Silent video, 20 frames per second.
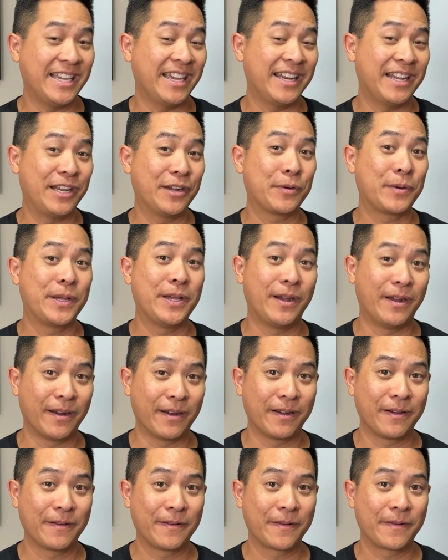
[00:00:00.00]
And yet here we
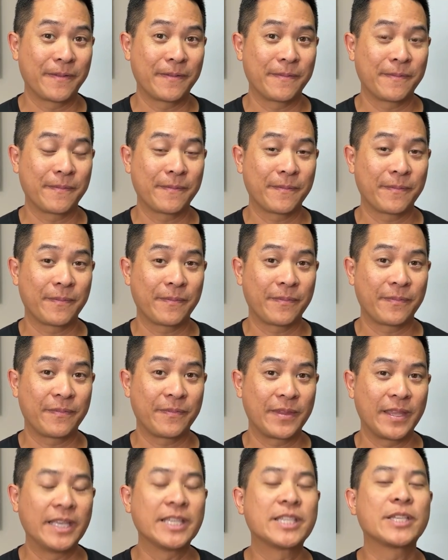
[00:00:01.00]
are.
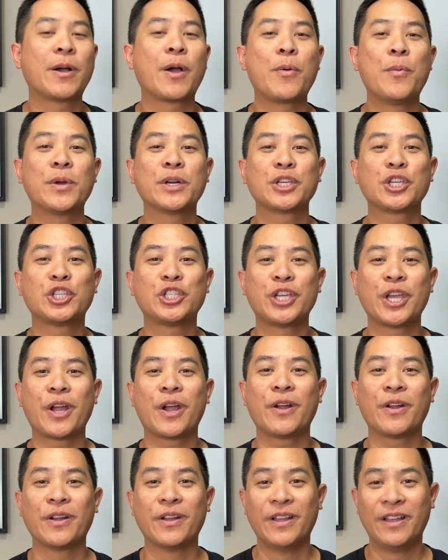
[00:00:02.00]
And so I want to
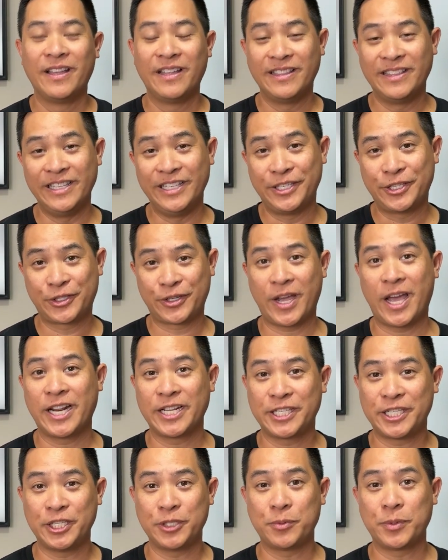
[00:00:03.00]
share these
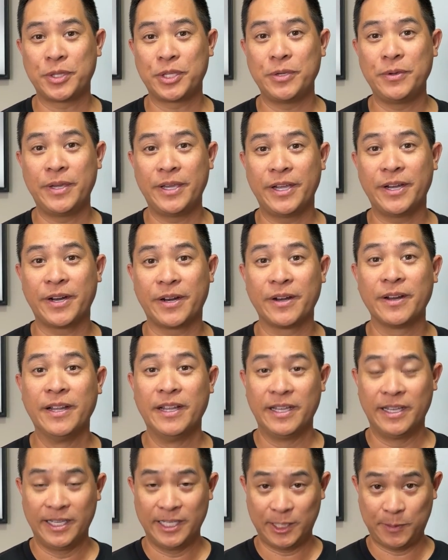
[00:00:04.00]
strategies with you here,
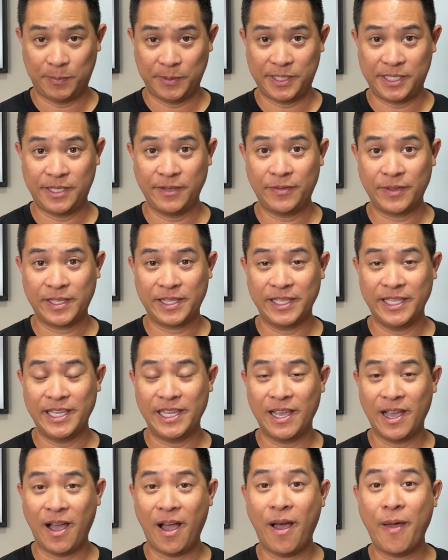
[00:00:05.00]

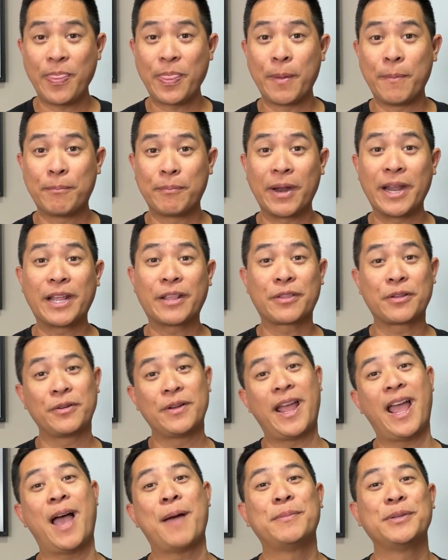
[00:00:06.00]
specifically on the
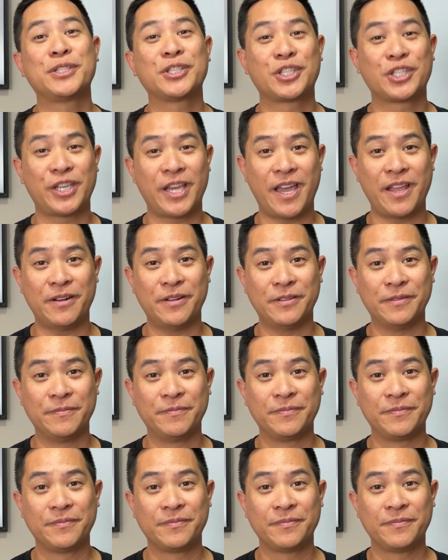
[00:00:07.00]
Breakthrough Habits channel.
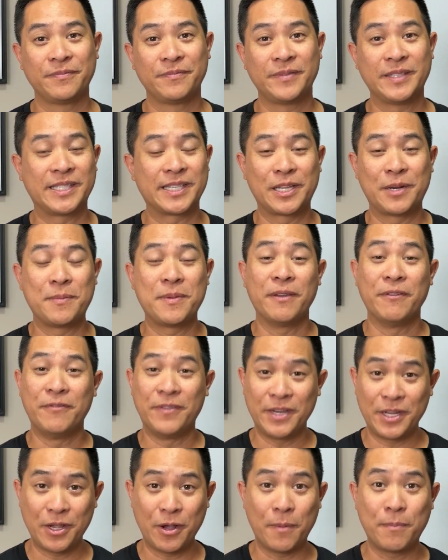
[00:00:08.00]
This is going to be a
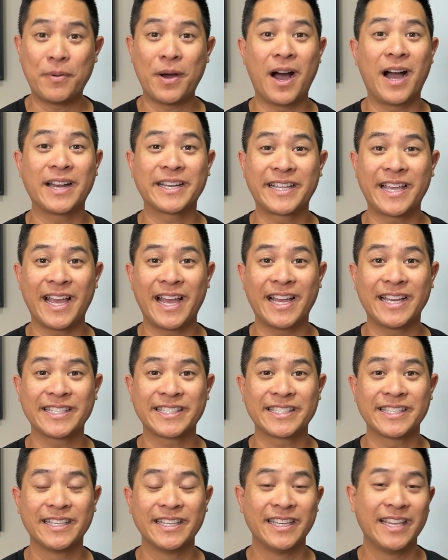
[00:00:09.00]
video
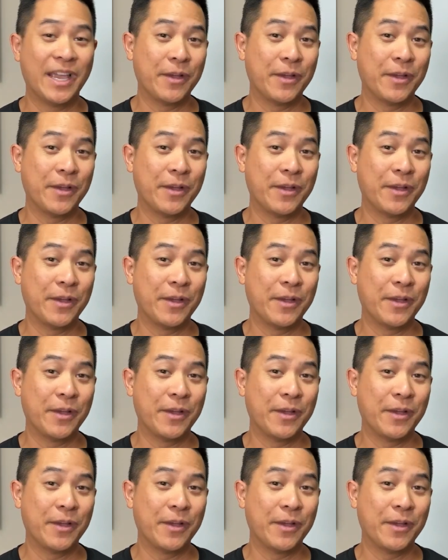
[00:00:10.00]
podcast,